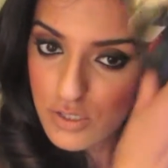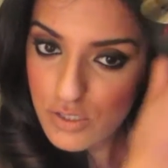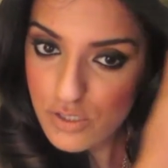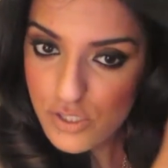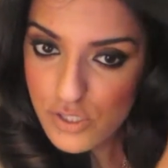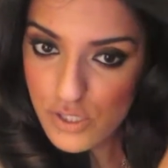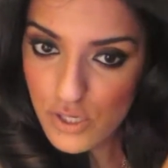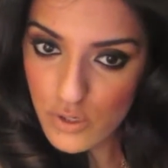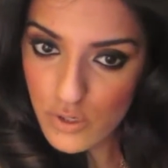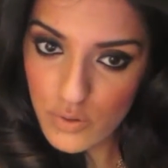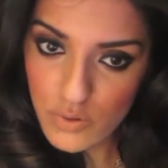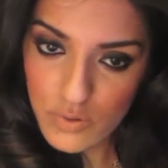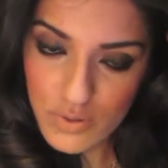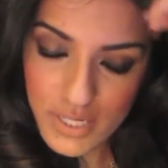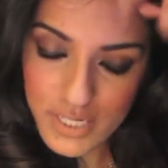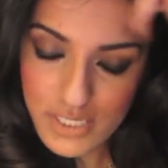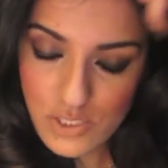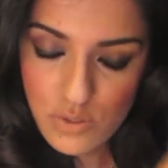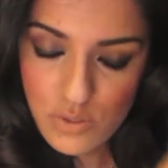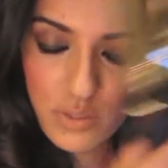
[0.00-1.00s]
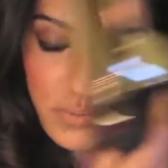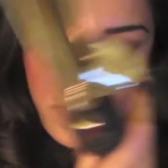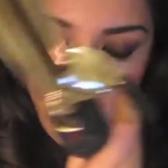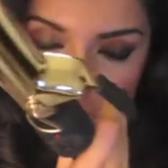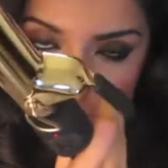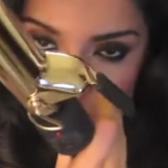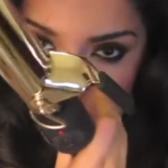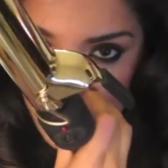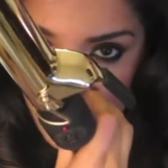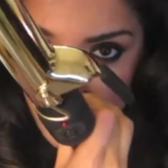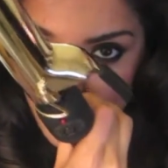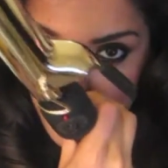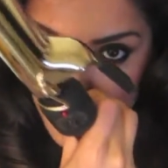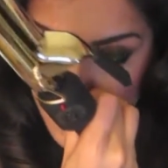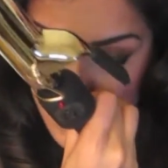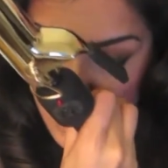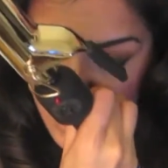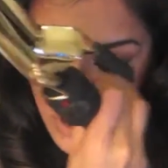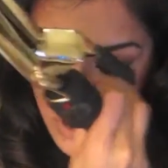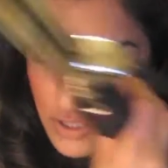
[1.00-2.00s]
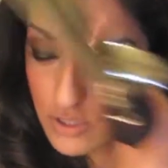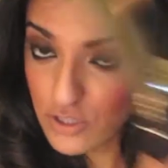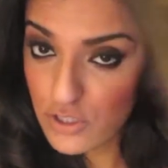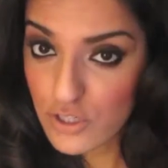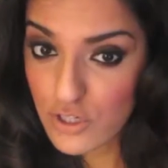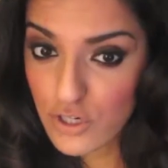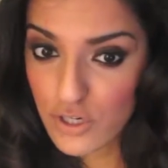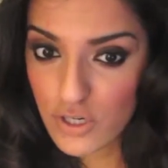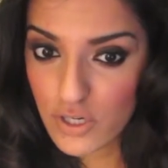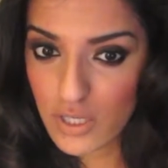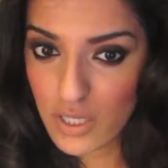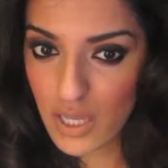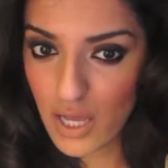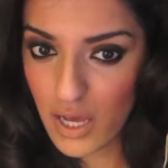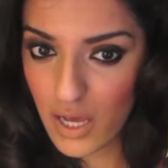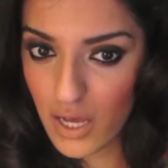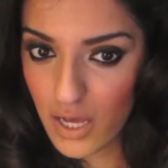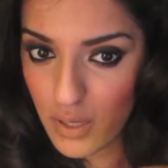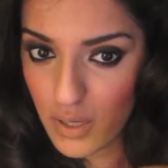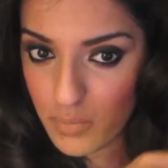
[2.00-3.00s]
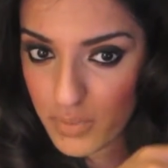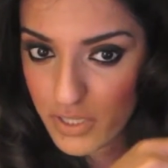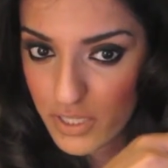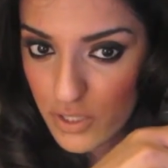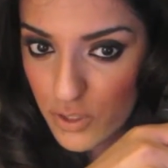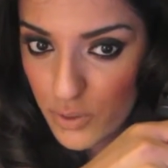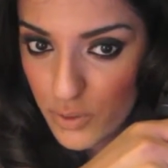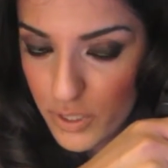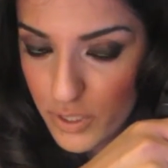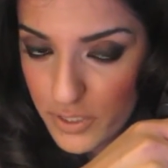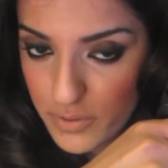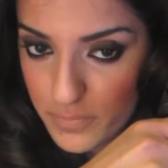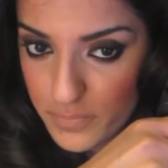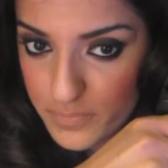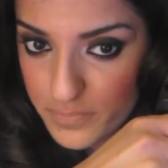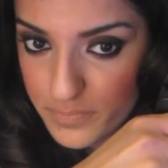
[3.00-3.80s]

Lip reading: So that's what I'm going to do. I'm going to start the curl a bit lower.